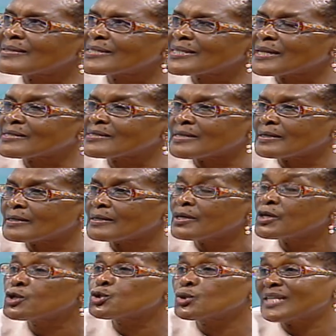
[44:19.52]
sector
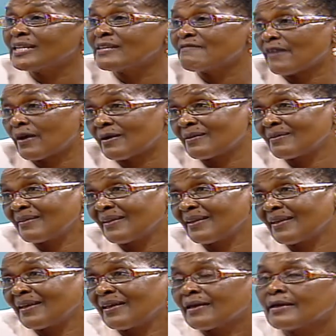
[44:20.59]
to deliver.
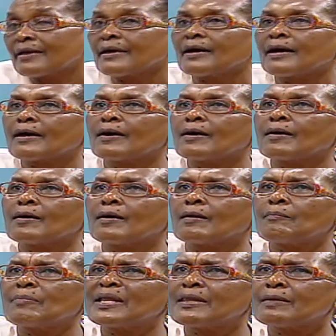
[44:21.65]

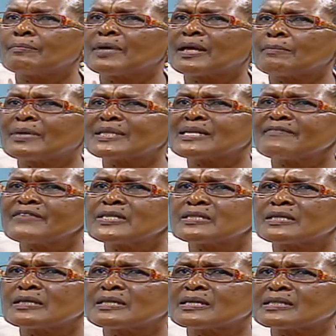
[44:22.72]
But having
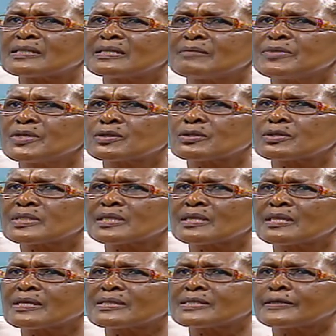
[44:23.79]
said that, let me also say
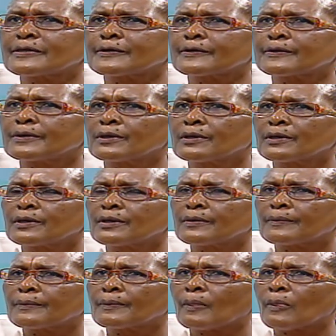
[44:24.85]
that
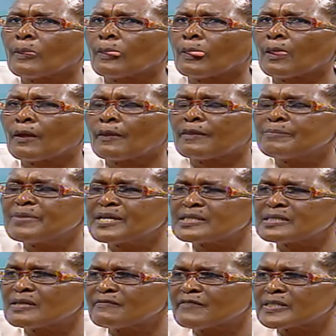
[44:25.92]
the
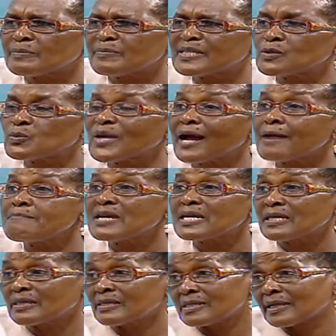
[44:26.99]
biggest investments we can
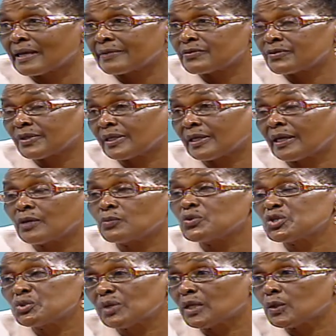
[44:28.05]
make in this country and
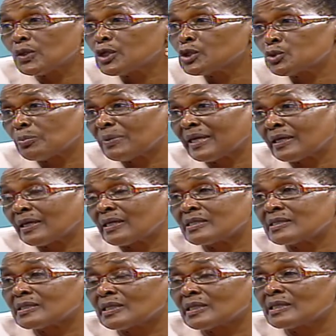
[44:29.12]
which we are looking to make
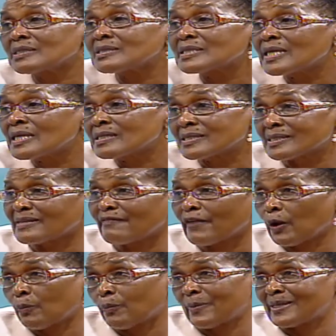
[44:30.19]
is in skills
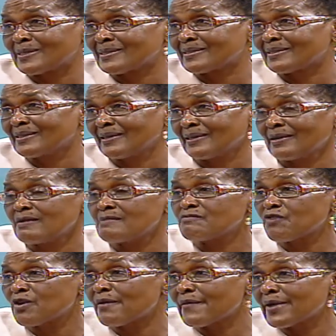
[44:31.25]
development
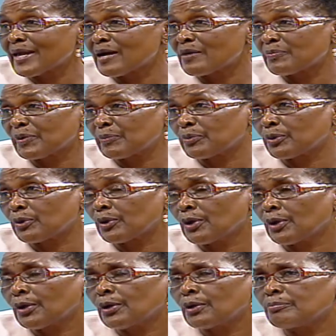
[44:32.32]
for our young people,
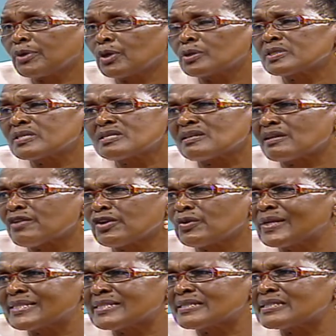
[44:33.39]
because these are
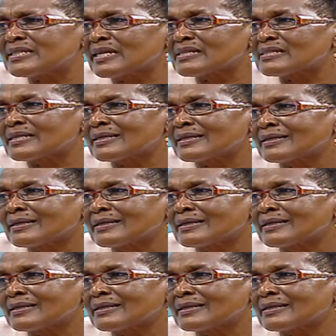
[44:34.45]
regulated sector.